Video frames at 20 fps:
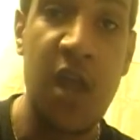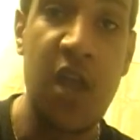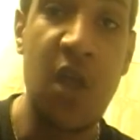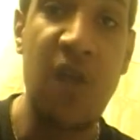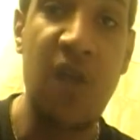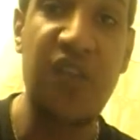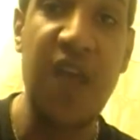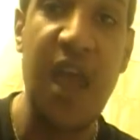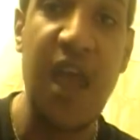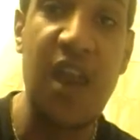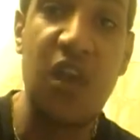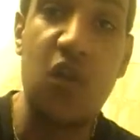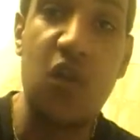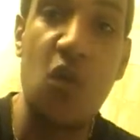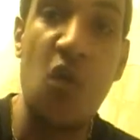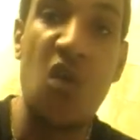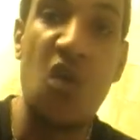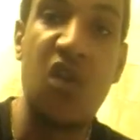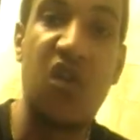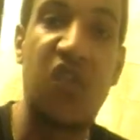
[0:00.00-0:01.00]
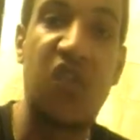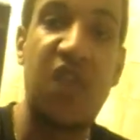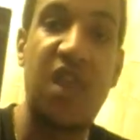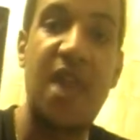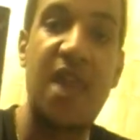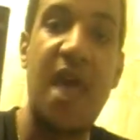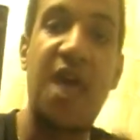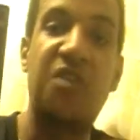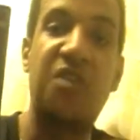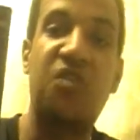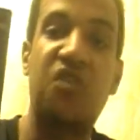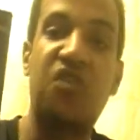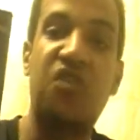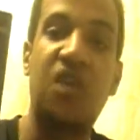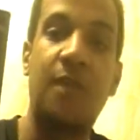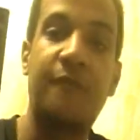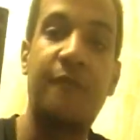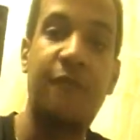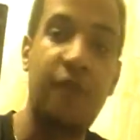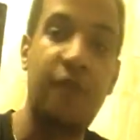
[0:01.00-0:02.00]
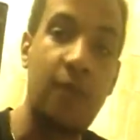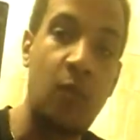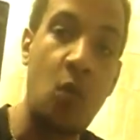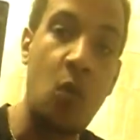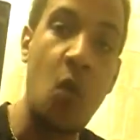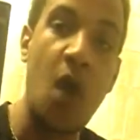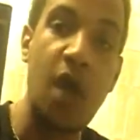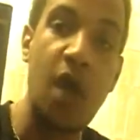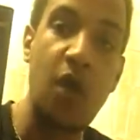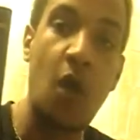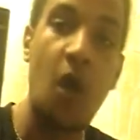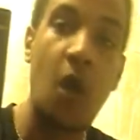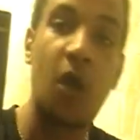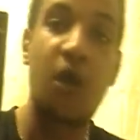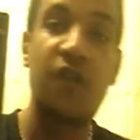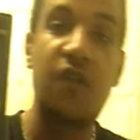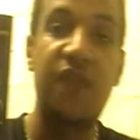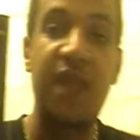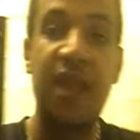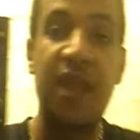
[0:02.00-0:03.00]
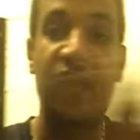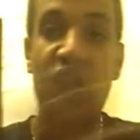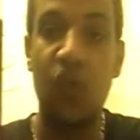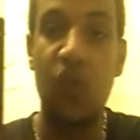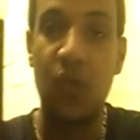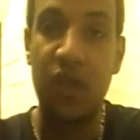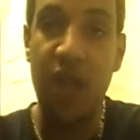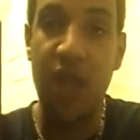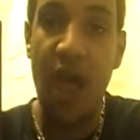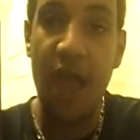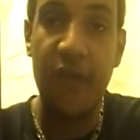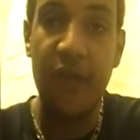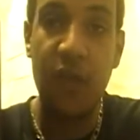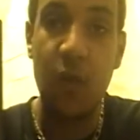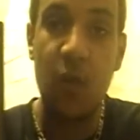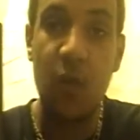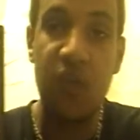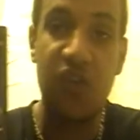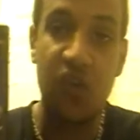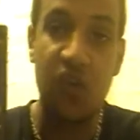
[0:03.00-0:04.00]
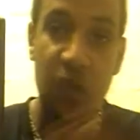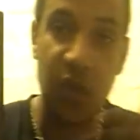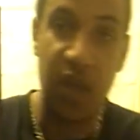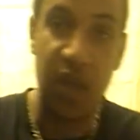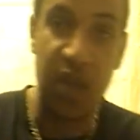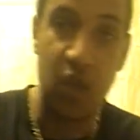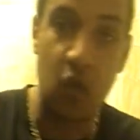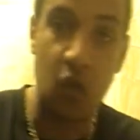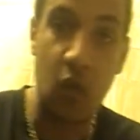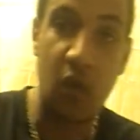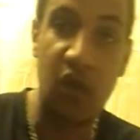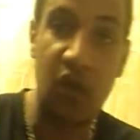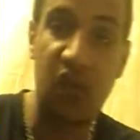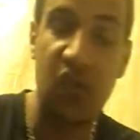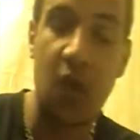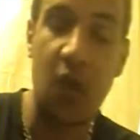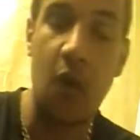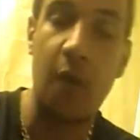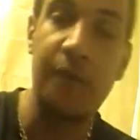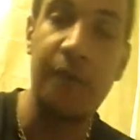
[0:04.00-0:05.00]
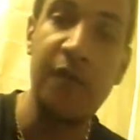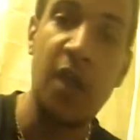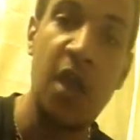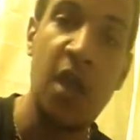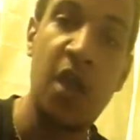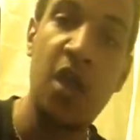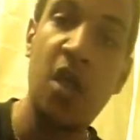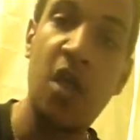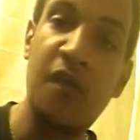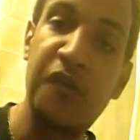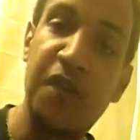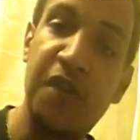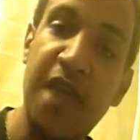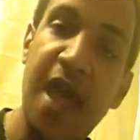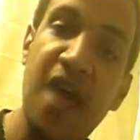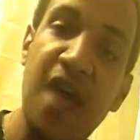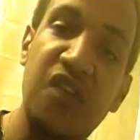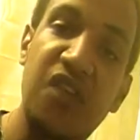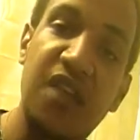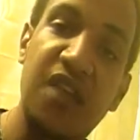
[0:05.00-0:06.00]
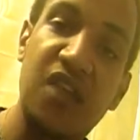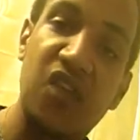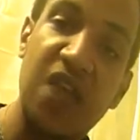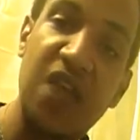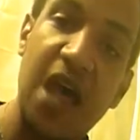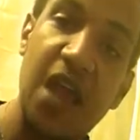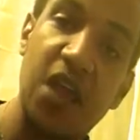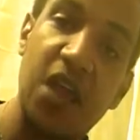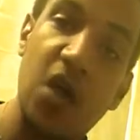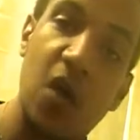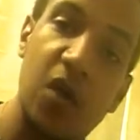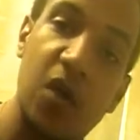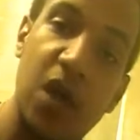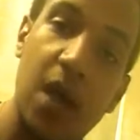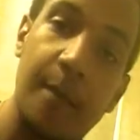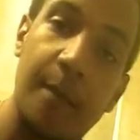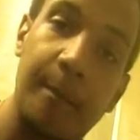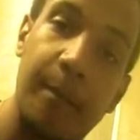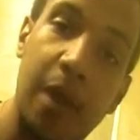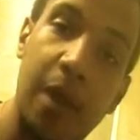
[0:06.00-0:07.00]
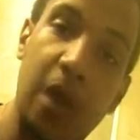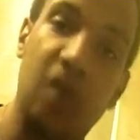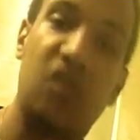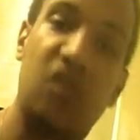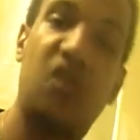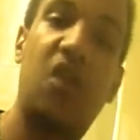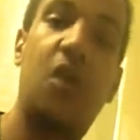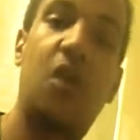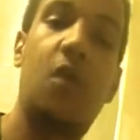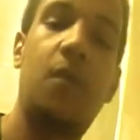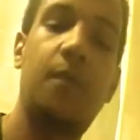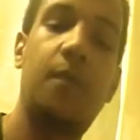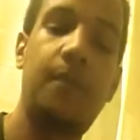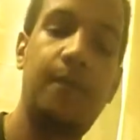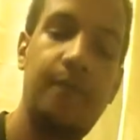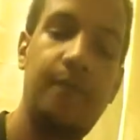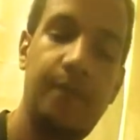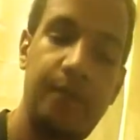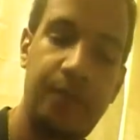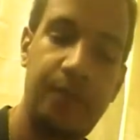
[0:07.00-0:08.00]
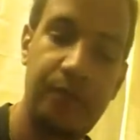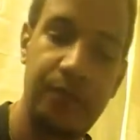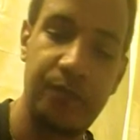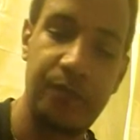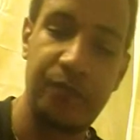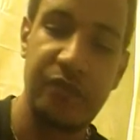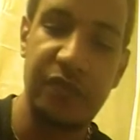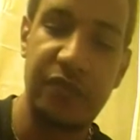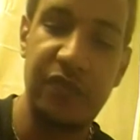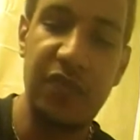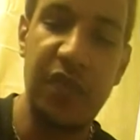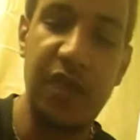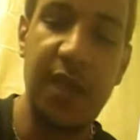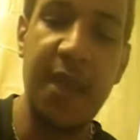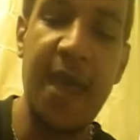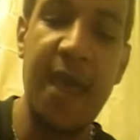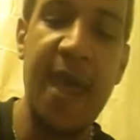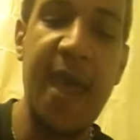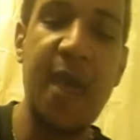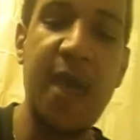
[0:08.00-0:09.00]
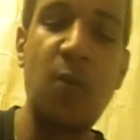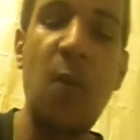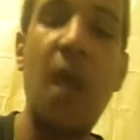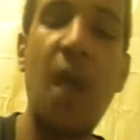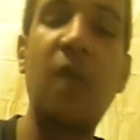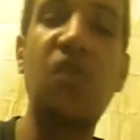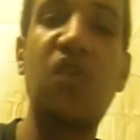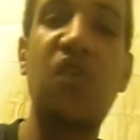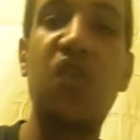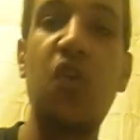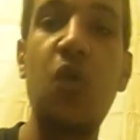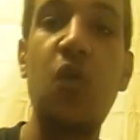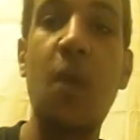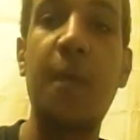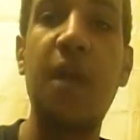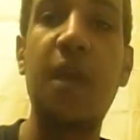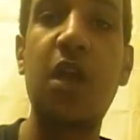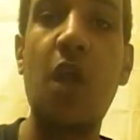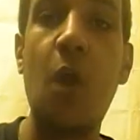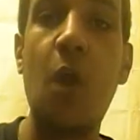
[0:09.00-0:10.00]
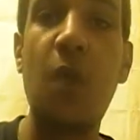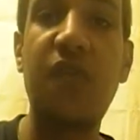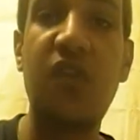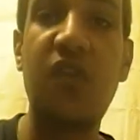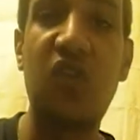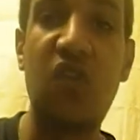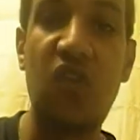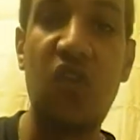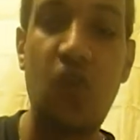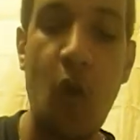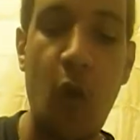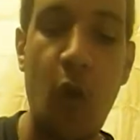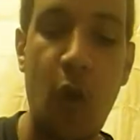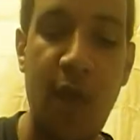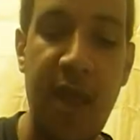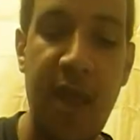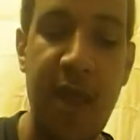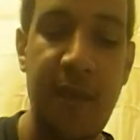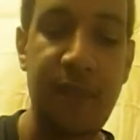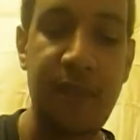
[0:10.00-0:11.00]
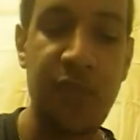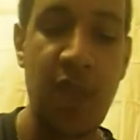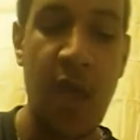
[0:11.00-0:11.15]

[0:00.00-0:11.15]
you know, it's kind of cool to see an actress jump from one horror thing to another, which is really cool. So, you know, for casting, it's got to go to part 2. And round 2, I'm going to go with the story.